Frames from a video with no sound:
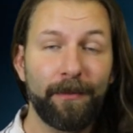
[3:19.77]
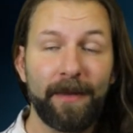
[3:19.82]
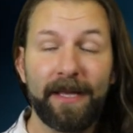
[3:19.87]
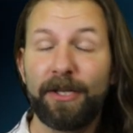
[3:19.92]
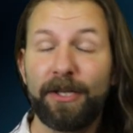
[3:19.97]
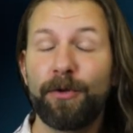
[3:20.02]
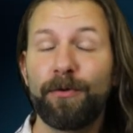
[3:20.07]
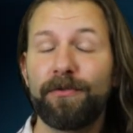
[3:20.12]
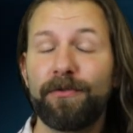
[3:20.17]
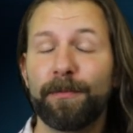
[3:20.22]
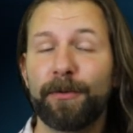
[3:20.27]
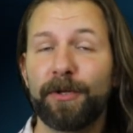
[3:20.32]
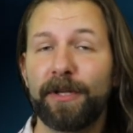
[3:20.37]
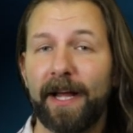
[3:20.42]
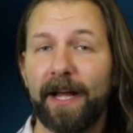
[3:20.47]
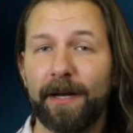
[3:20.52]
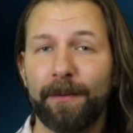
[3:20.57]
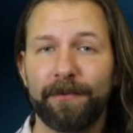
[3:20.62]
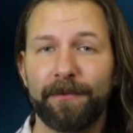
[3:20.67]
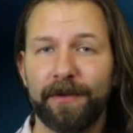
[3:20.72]
and usable
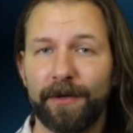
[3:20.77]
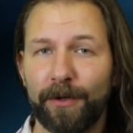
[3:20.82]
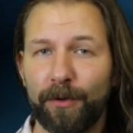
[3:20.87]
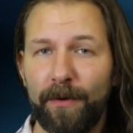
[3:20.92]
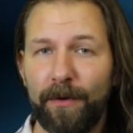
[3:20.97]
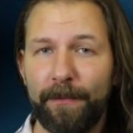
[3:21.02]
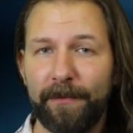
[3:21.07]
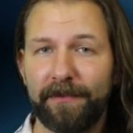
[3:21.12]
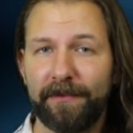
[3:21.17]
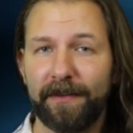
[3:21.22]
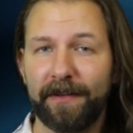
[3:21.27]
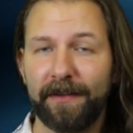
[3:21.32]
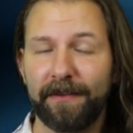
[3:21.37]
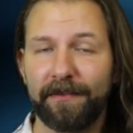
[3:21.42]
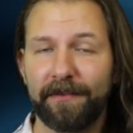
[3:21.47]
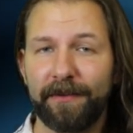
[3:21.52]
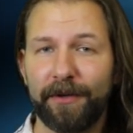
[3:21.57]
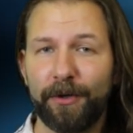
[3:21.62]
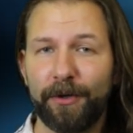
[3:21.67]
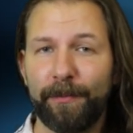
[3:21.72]
items and equipment to
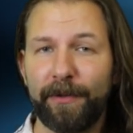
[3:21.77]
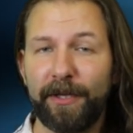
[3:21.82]
consider,